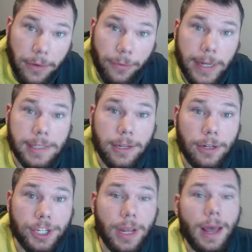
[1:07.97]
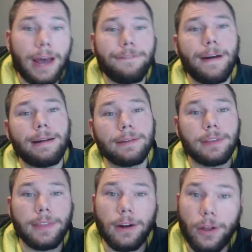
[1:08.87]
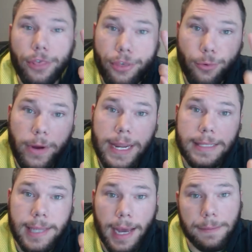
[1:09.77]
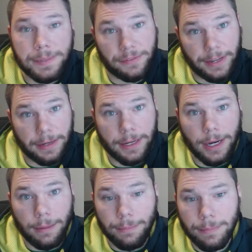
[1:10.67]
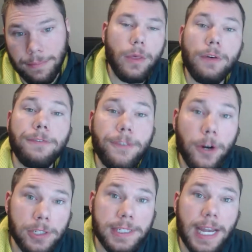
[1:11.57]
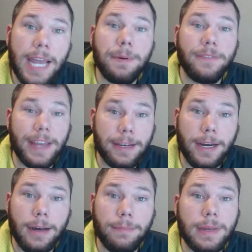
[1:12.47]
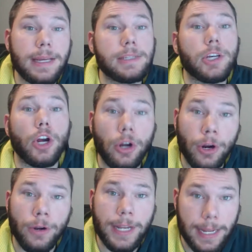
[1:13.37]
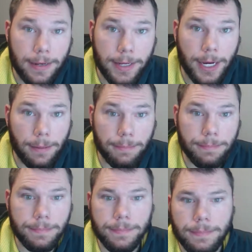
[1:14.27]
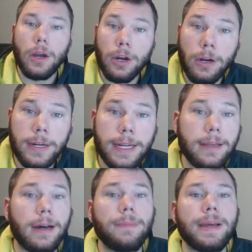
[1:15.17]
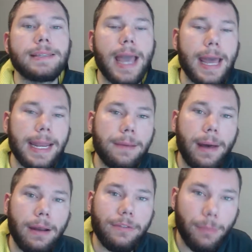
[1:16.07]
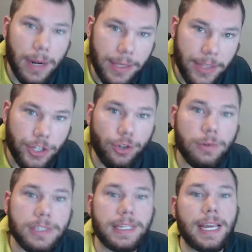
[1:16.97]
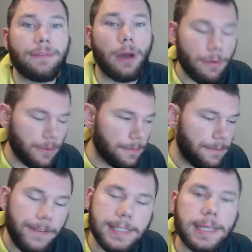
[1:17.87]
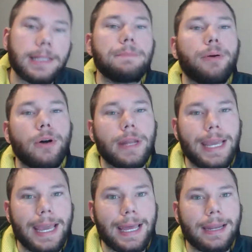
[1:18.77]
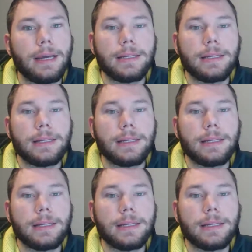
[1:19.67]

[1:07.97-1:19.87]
bit of research, I found out that there are three types of income. The first type of income is earned income. Earned income is any amount of money that you receive from physically putting in